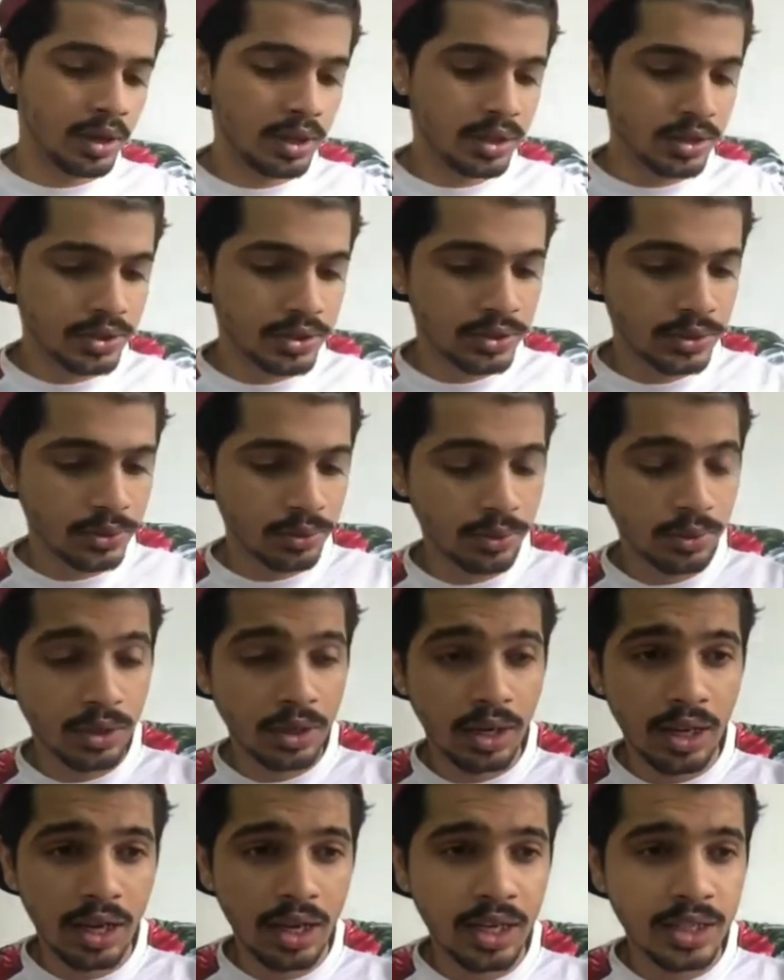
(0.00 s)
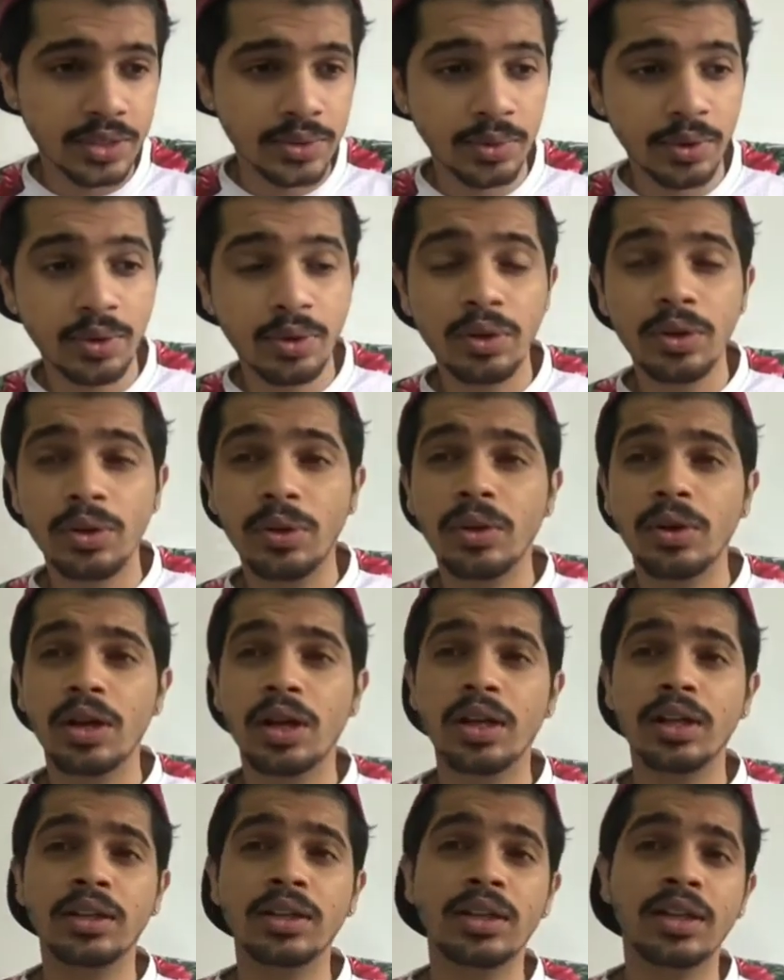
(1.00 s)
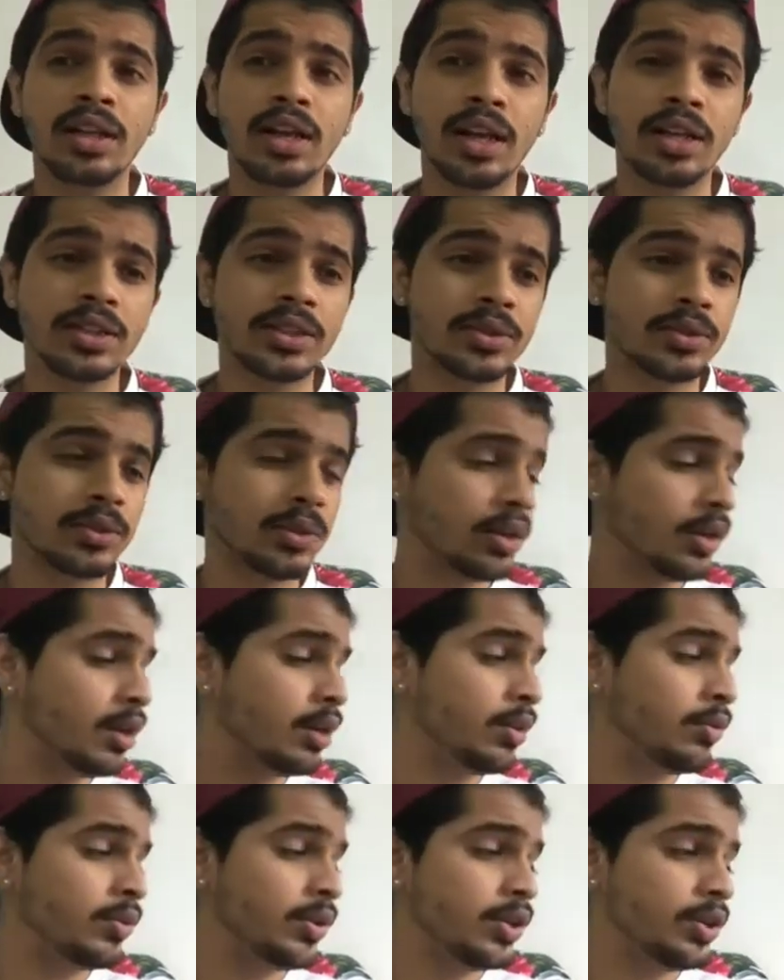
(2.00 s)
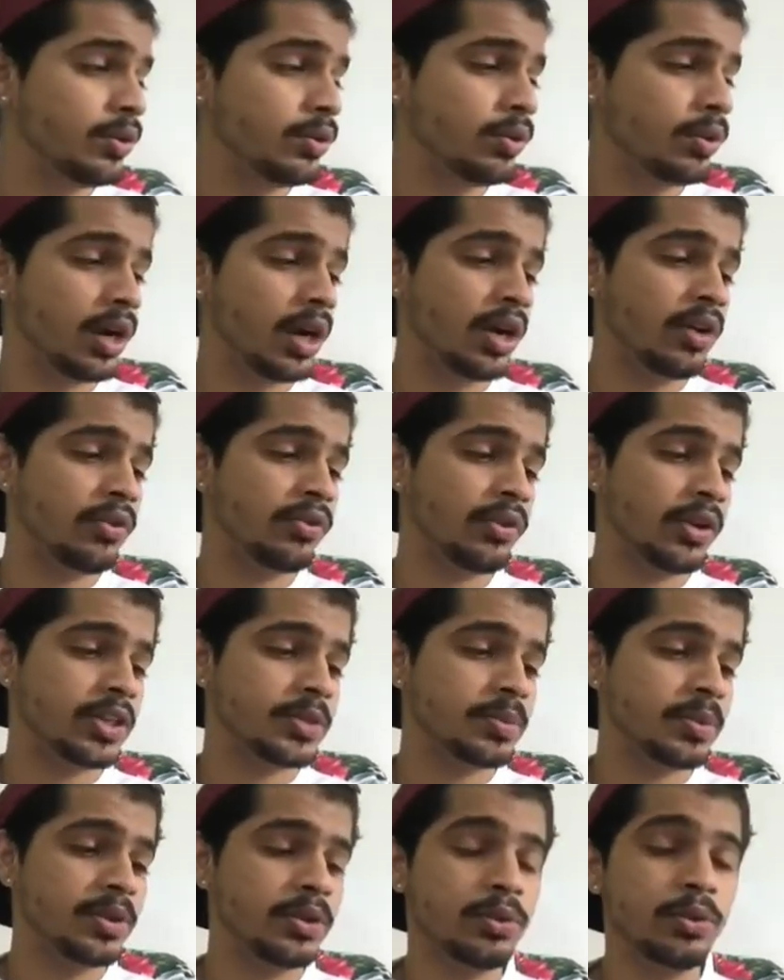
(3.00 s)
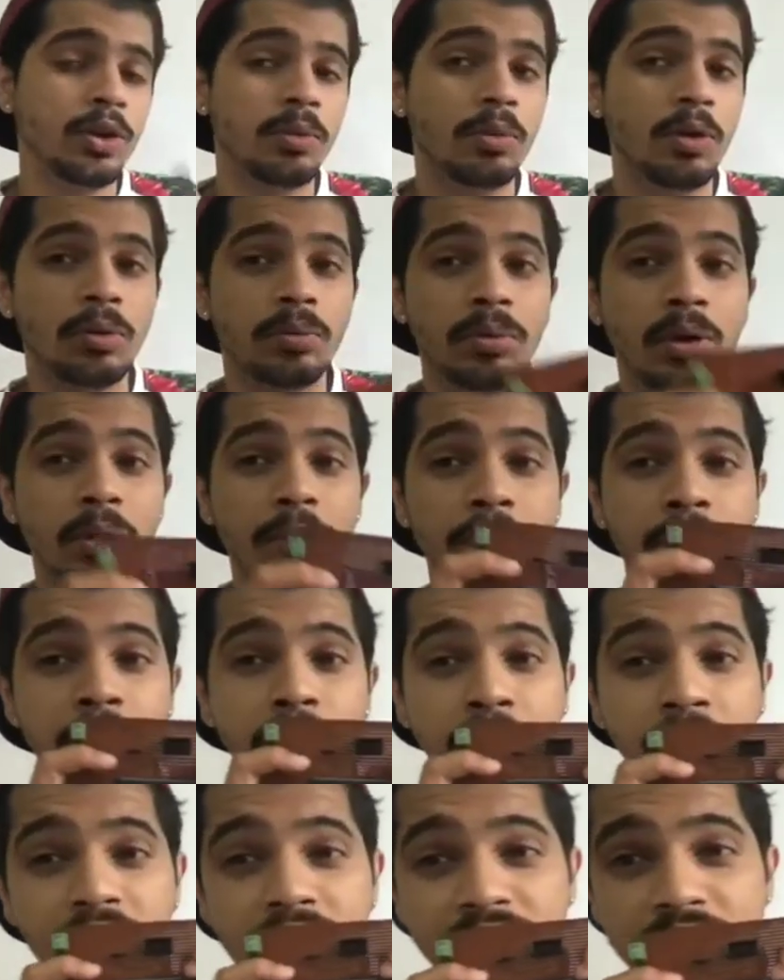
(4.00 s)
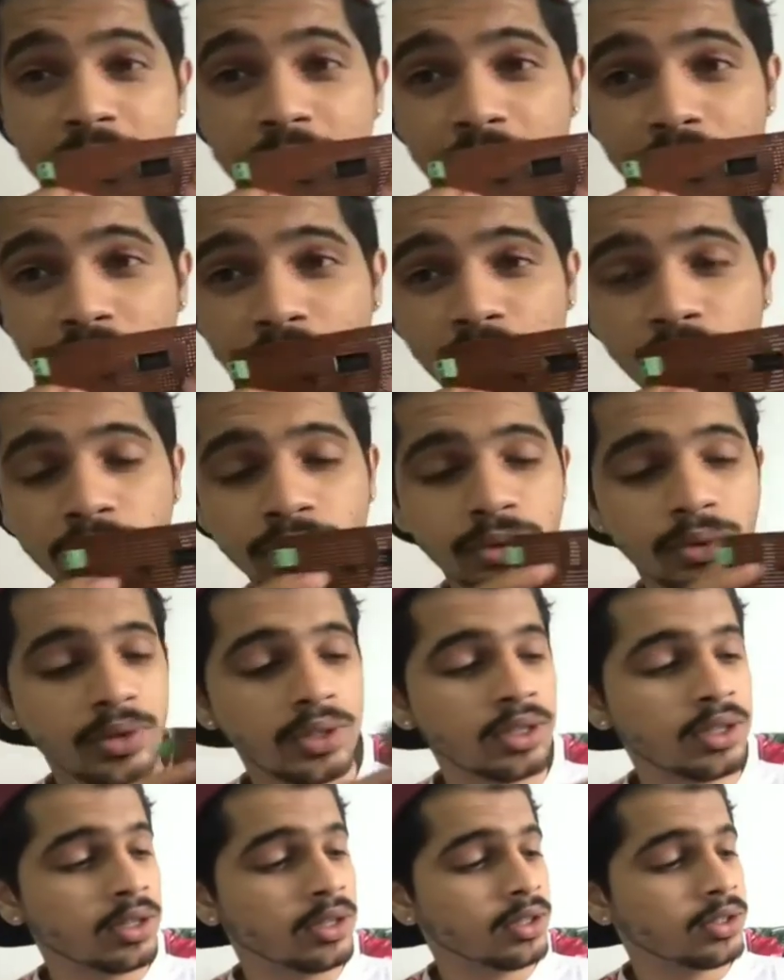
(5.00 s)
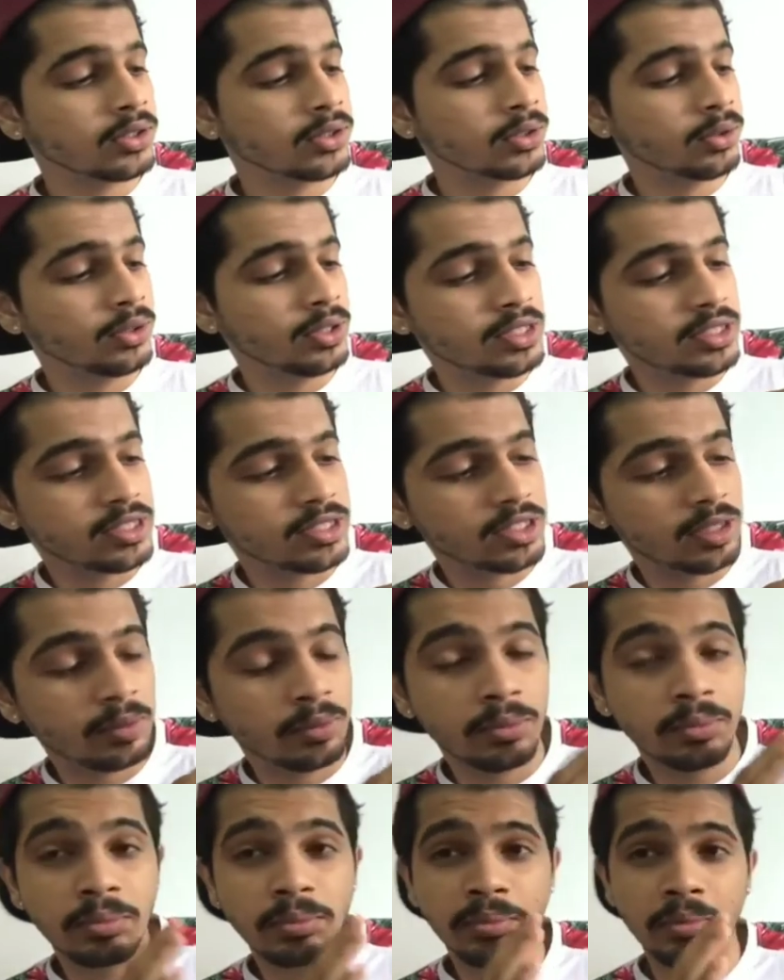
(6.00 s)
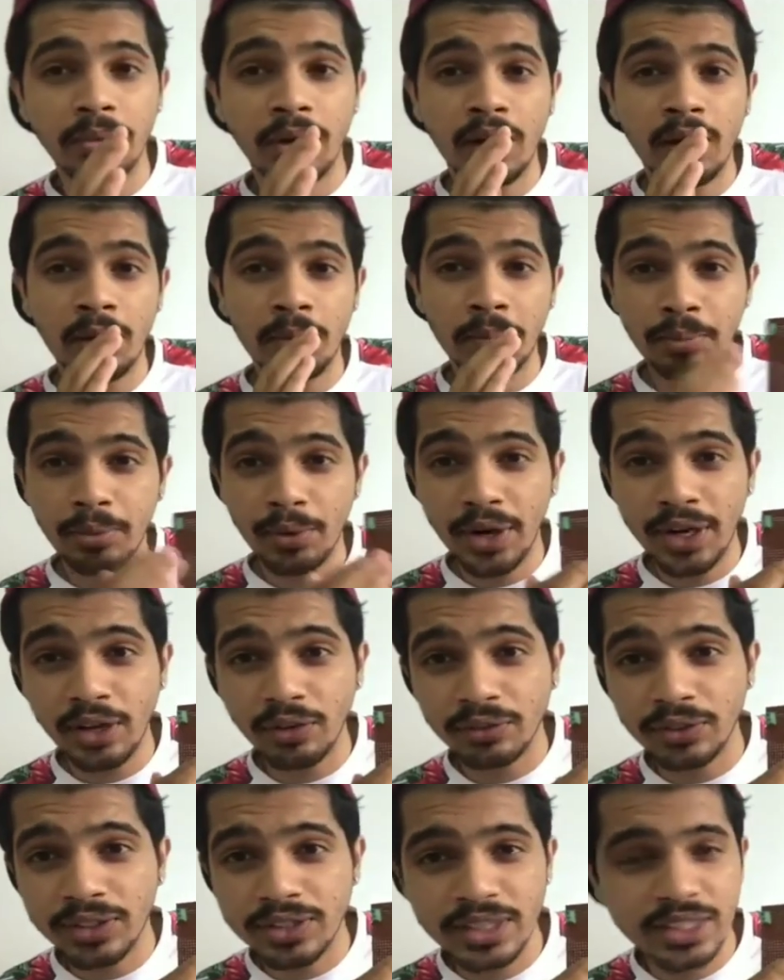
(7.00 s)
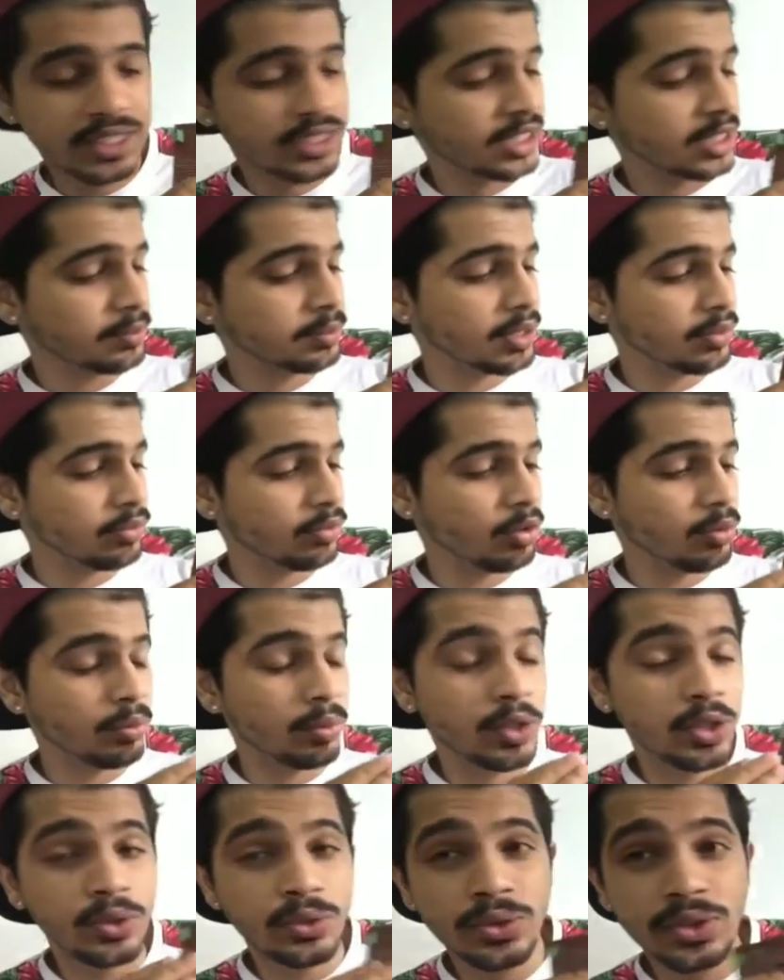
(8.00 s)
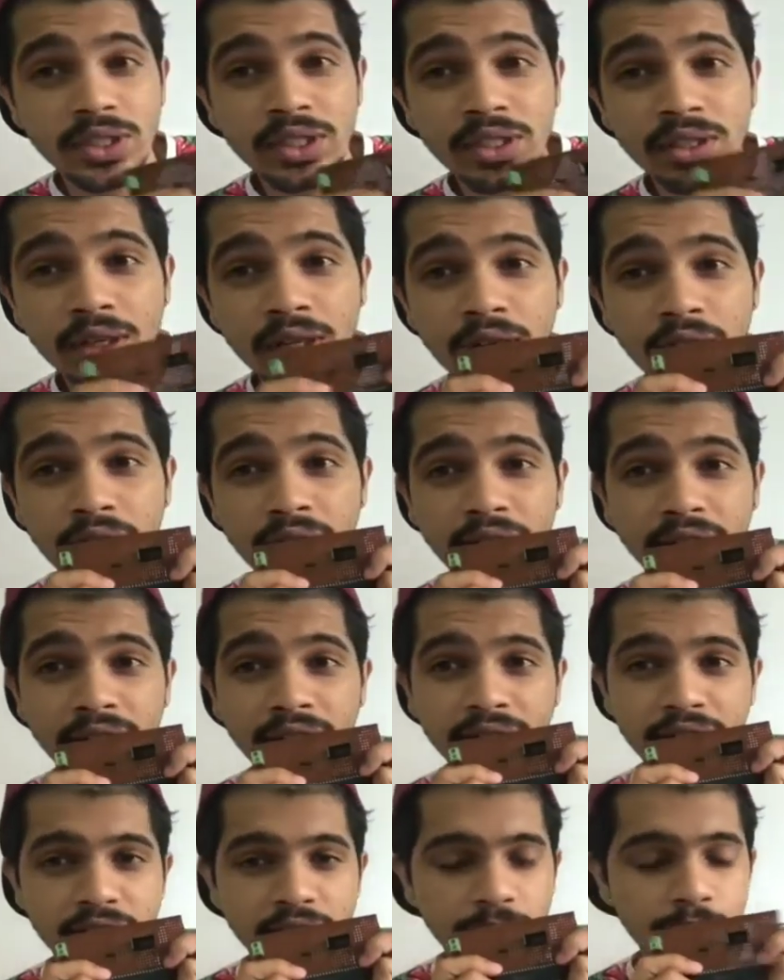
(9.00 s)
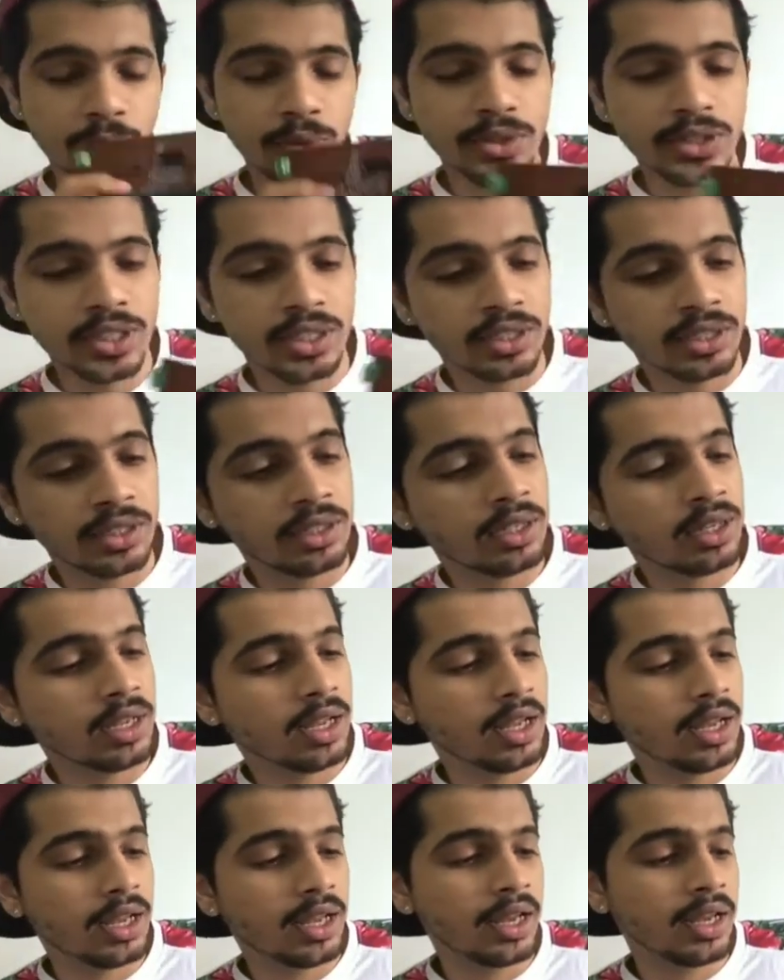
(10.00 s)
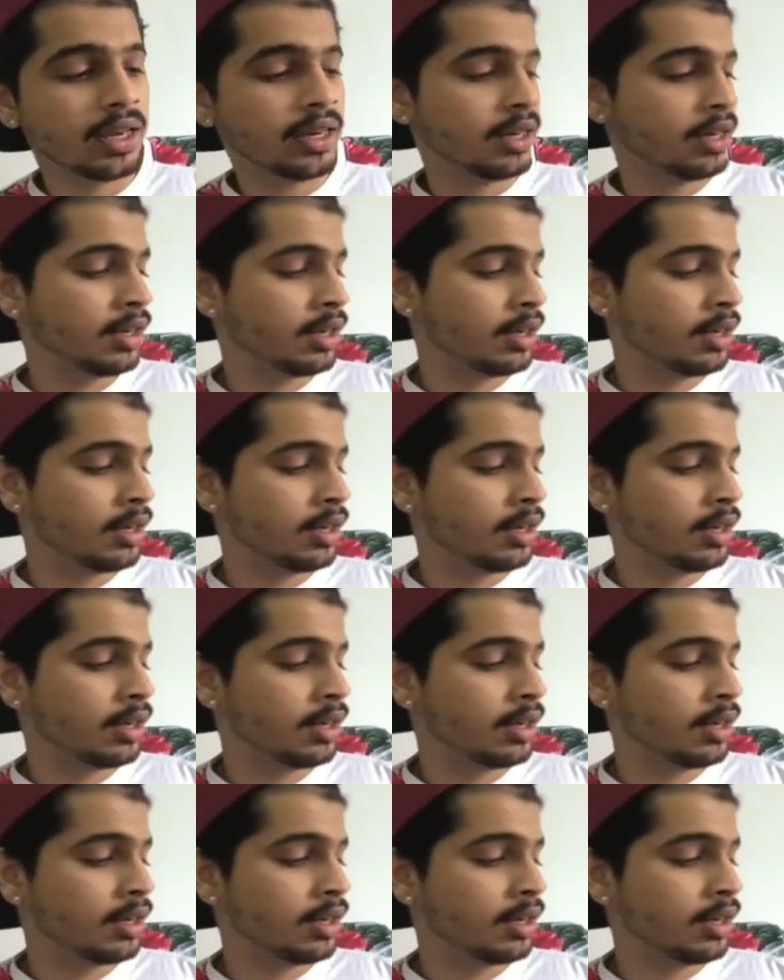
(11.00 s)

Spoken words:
So as we all know, in the last video I have explained to you about my PIC microcontroller. So this is the brain of the system that we'll be using in this project, and